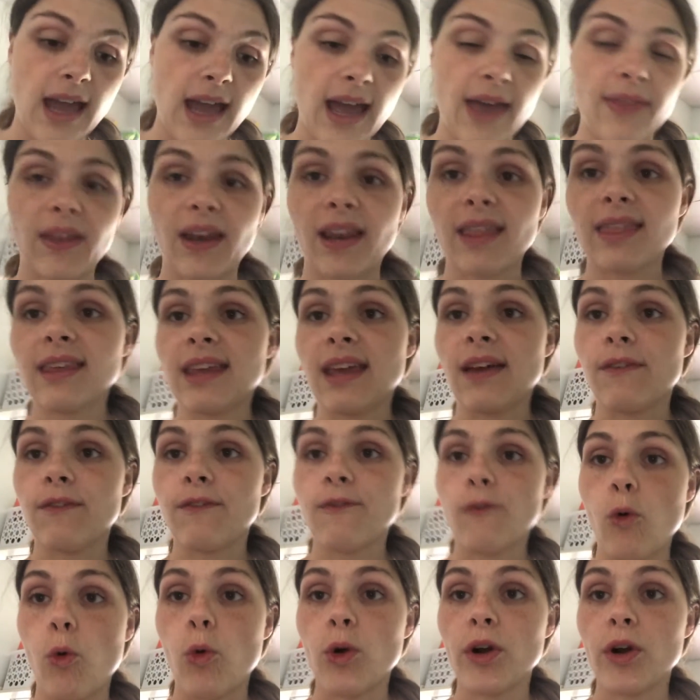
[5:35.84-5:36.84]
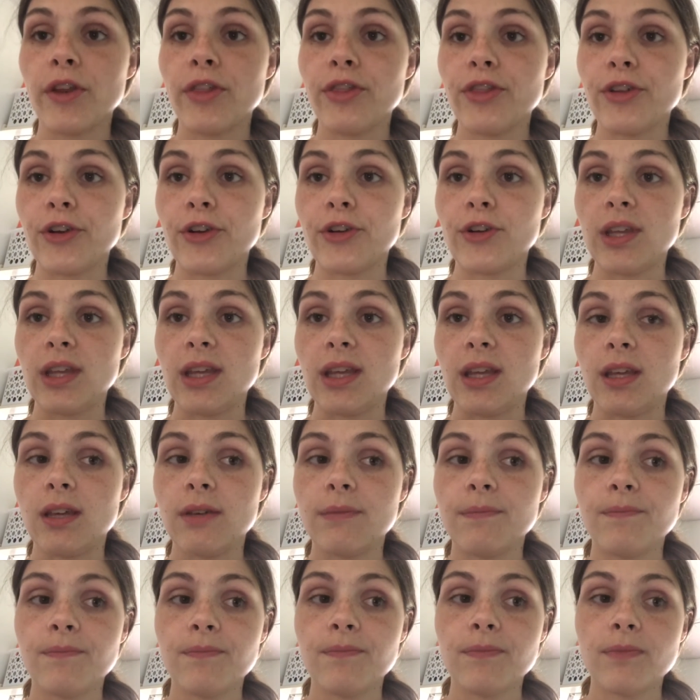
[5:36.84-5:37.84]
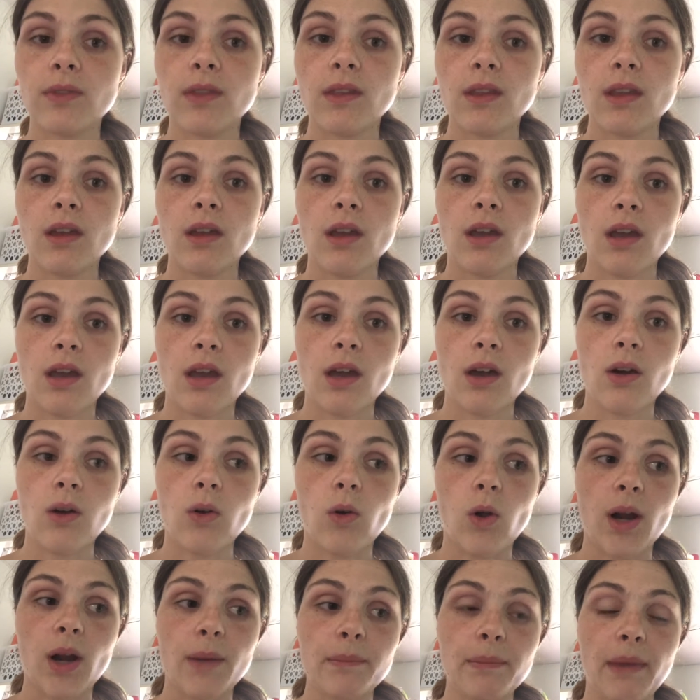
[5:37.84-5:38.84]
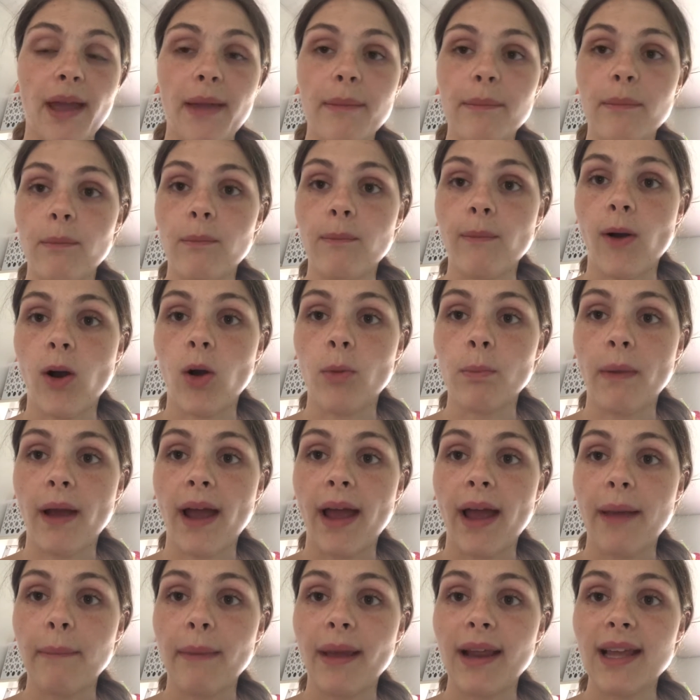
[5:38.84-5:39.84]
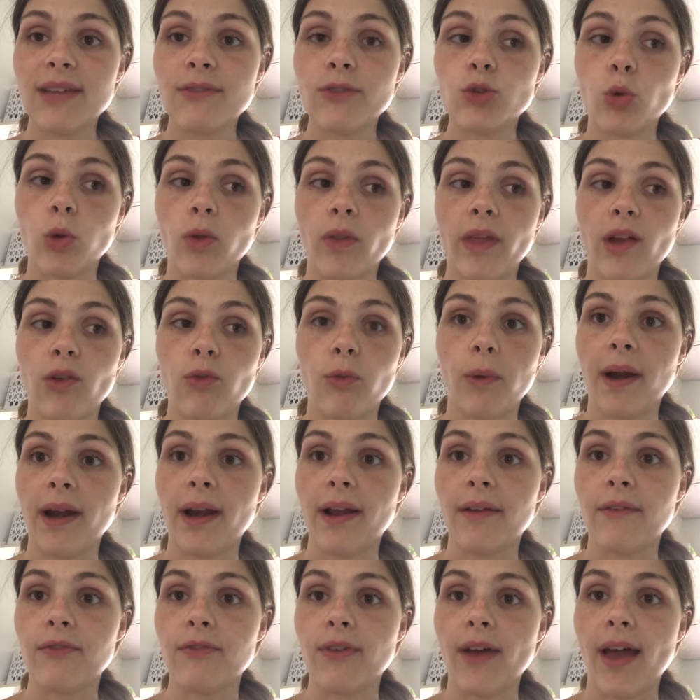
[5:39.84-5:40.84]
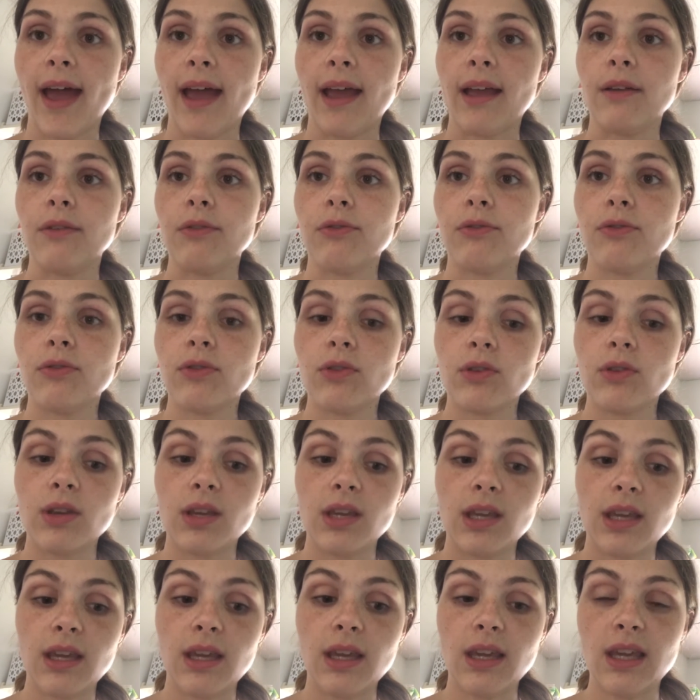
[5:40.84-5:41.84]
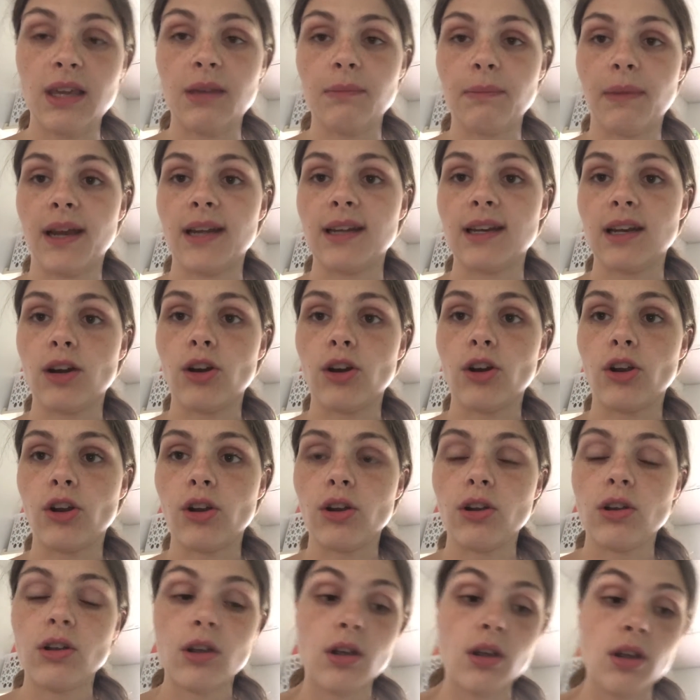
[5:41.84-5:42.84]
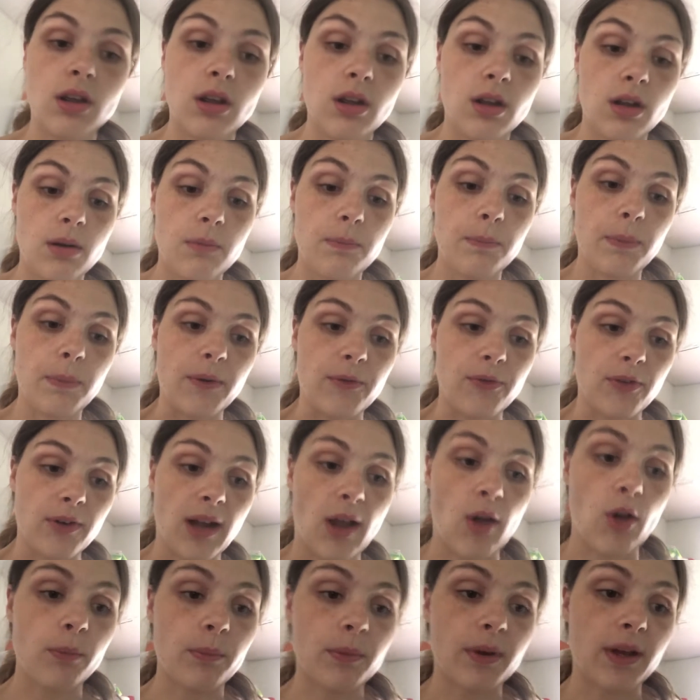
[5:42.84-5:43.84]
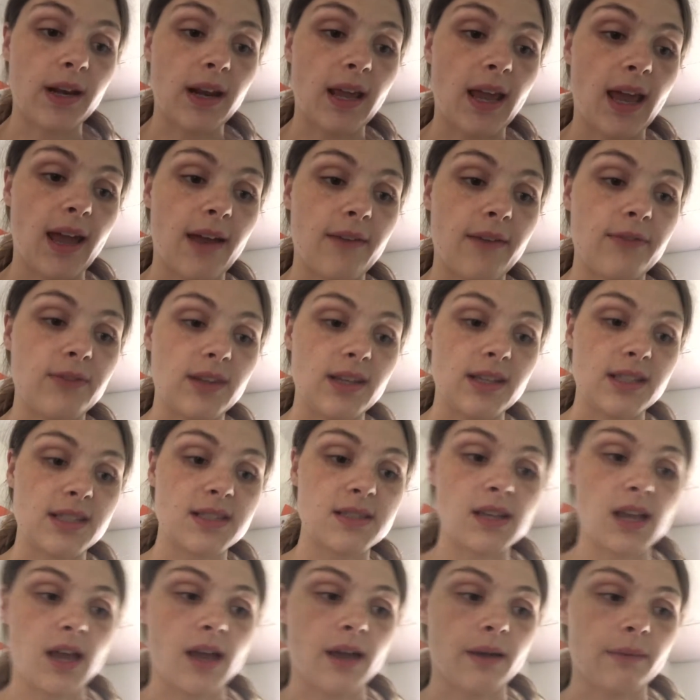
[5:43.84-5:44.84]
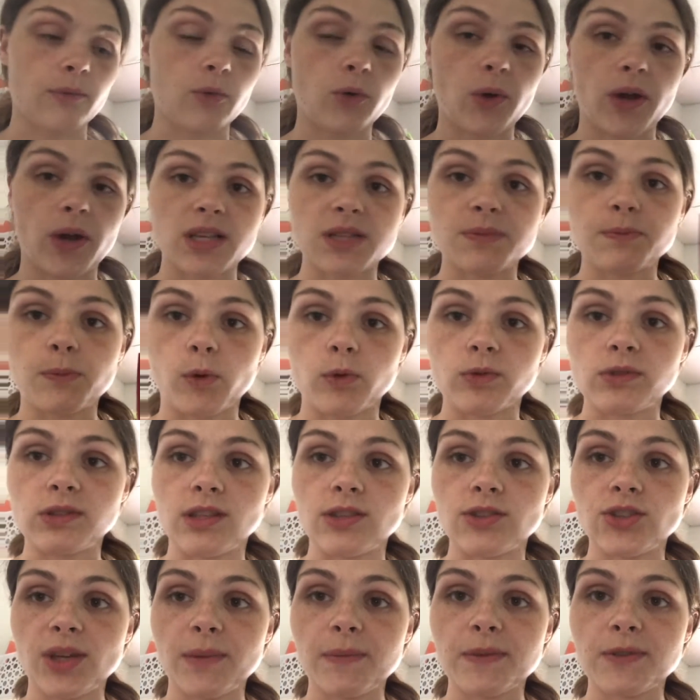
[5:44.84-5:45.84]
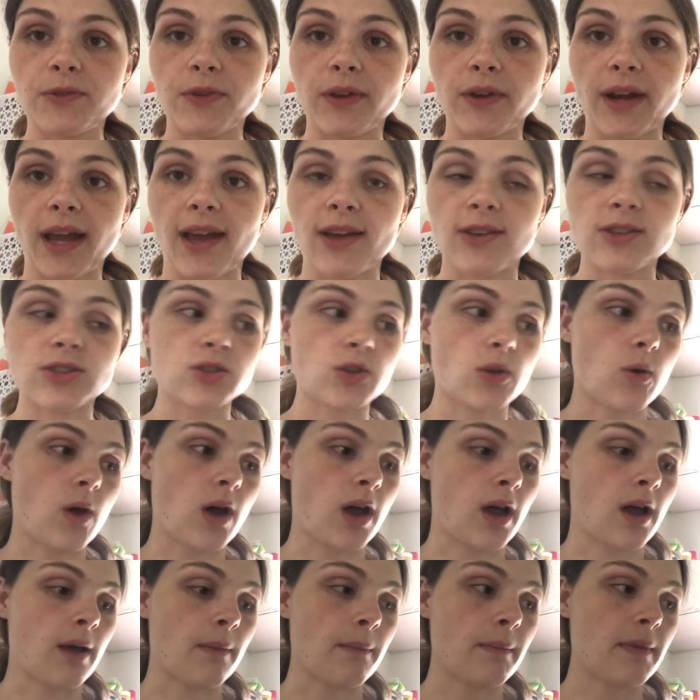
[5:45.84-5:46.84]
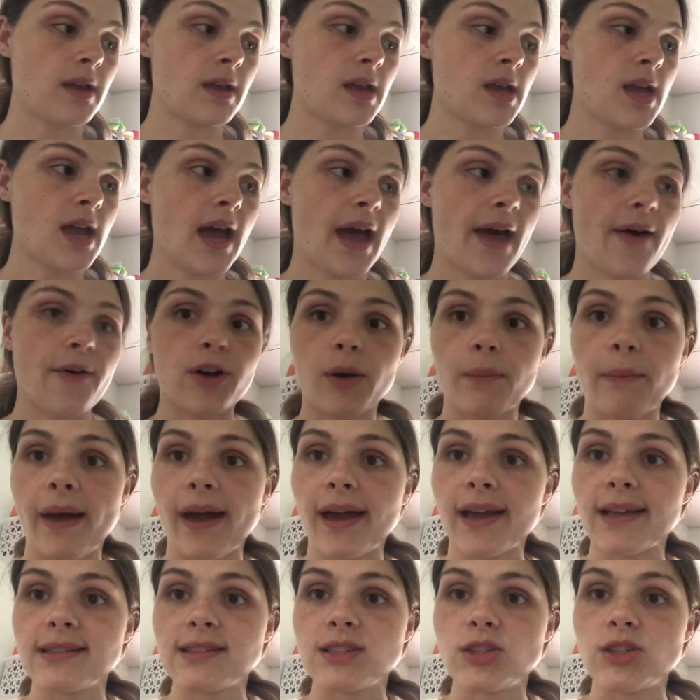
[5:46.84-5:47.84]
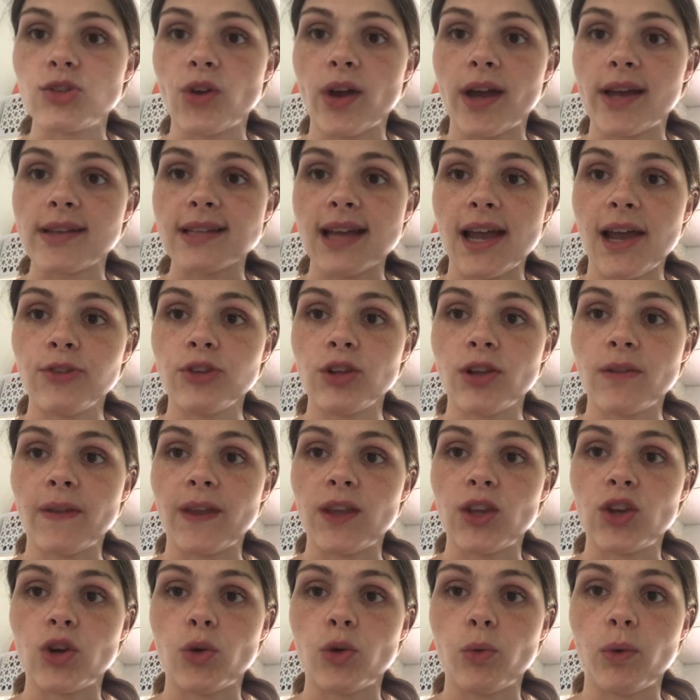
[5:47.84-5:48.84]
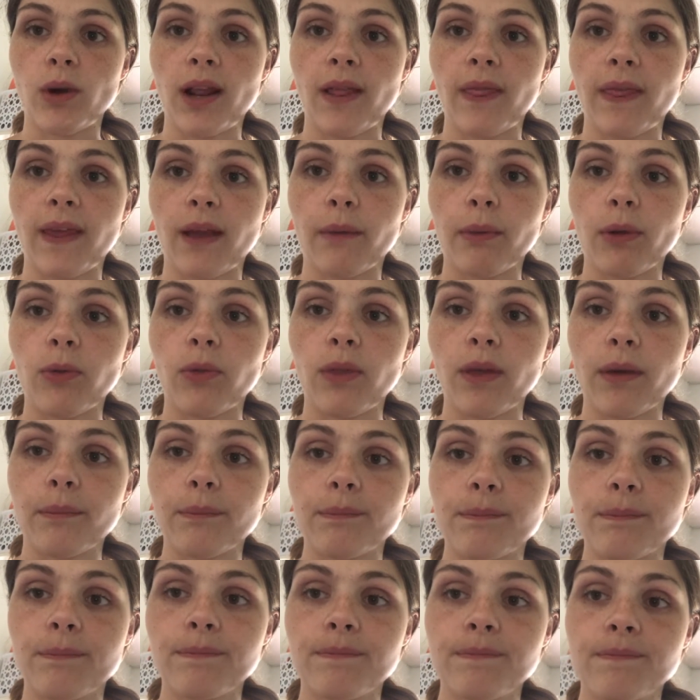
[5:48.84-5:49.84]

and then I think at 4:30, or I might even do it like right at 5, eat my dinner. But for now, I'm gonna have these Quest protein chips for now. So I'll come back and see you guys after and let you know what I think about them.